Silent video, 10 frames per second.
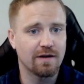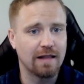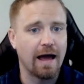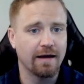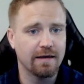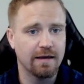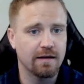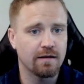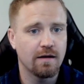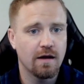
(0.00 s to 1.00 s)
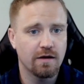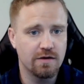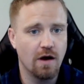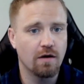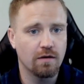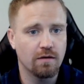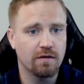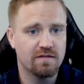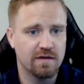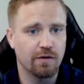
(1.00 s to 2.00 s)
lack in young
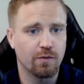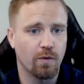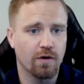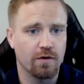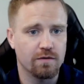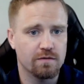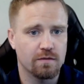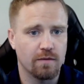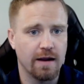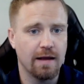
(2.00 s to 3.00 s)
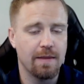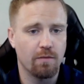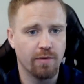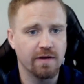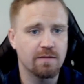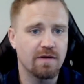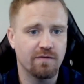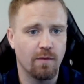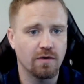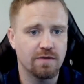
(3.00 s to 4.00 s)
skilled workers, right? And they were bringing them in
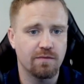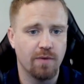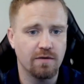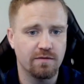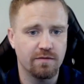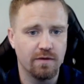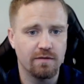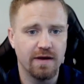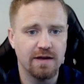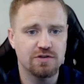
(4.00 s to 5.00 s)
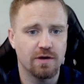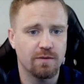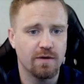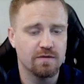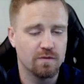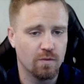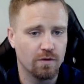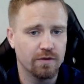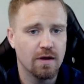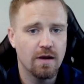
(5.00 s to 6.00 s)
from all different parts of Asia and the rest of the world.